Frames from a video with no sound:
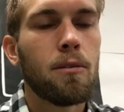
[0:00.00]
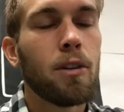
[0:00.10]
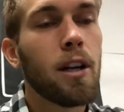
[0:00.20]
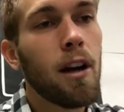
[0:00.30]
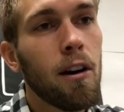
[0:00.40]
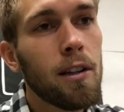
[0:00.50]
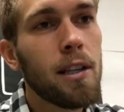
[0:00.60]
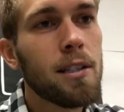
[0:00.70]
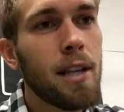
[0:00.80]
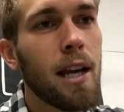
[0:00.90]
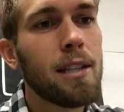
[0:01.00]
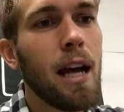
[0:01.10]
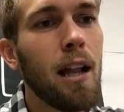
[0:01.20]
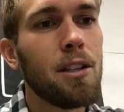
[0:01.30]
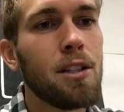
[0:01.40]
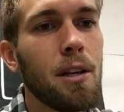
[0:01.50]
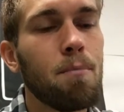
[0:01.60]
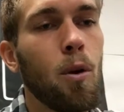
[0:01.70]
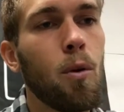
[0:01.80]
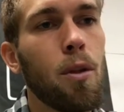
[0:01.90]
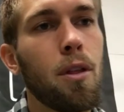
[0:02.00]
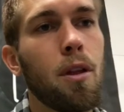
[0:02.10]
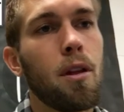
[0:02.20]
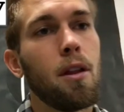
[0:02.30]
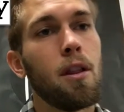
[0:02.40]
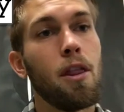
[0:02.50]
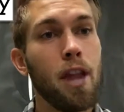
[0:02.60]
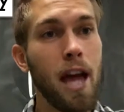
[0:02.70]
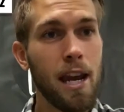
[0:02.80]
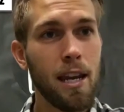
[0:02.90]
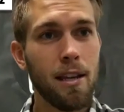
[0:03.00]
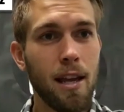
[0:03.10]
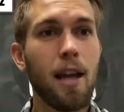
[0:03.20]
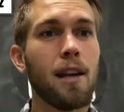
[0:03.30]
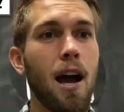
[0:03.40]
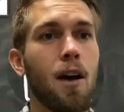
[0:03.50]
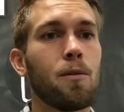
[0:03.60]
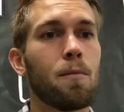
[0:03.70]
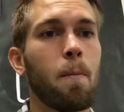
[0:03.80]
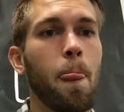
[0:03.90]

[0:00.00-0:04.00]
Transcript: Regardless, technology, both then and now,